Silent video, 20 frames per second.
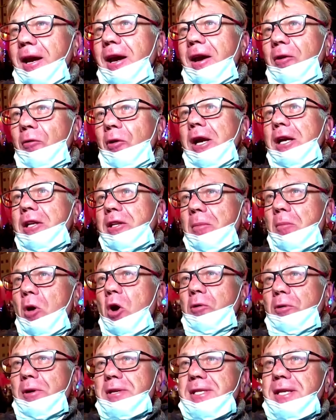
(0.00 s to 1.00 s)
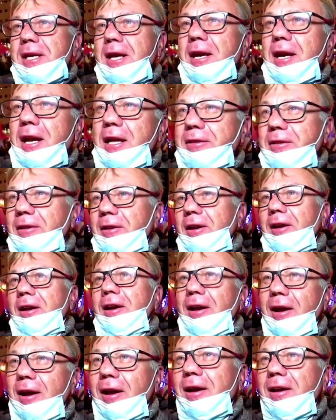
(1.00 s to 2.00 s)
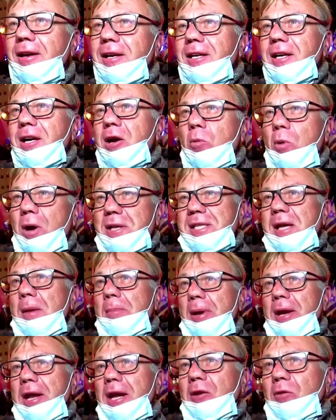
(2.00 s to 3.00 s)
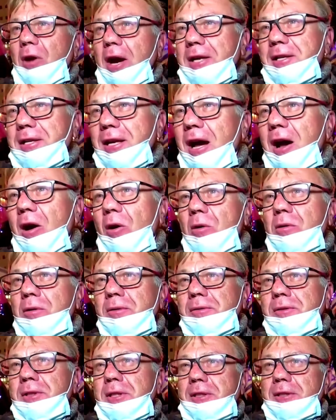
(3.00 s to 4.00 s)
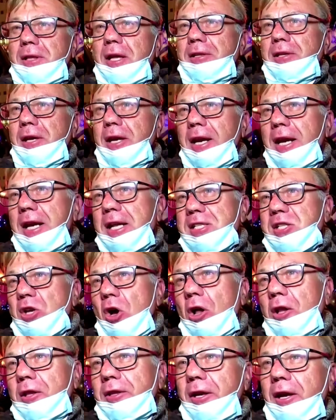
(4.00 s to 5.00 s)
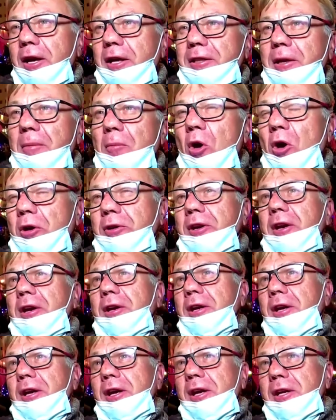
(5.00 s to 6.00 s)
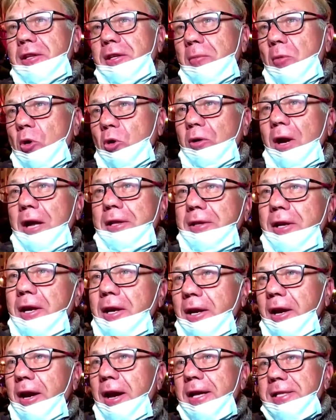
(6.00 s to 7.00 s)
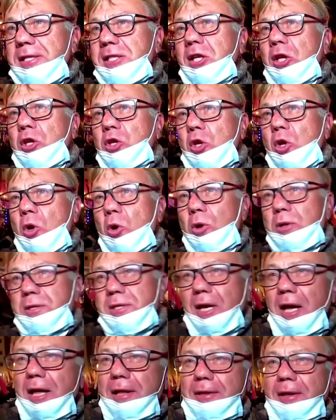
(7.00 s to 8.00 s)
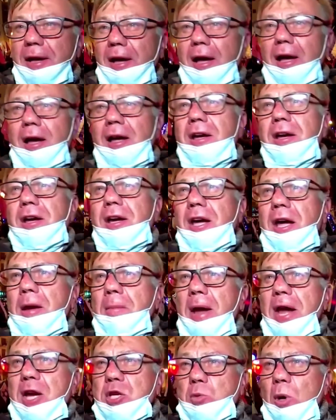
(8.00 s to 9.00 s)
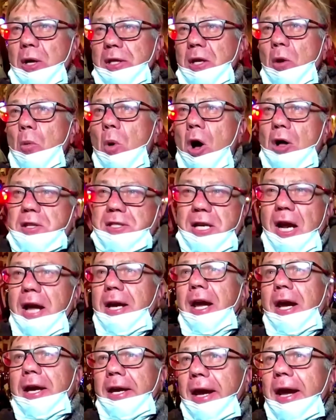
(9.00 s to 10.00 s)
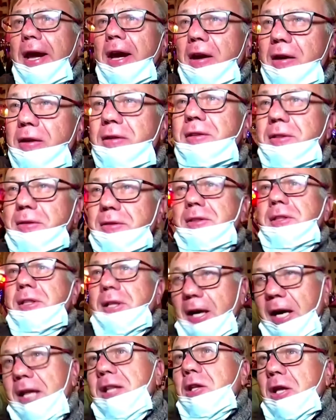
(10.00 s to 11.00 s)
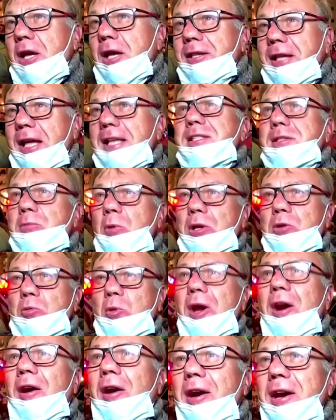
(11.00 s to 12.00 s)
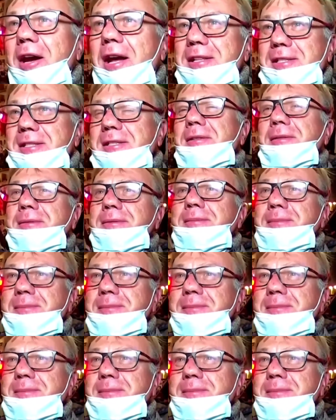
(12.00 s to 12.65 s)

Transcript: a real democracy, not what's happening right now. That he kills all the democratic institutes and he makes what he wants like a king. And that's what we are against.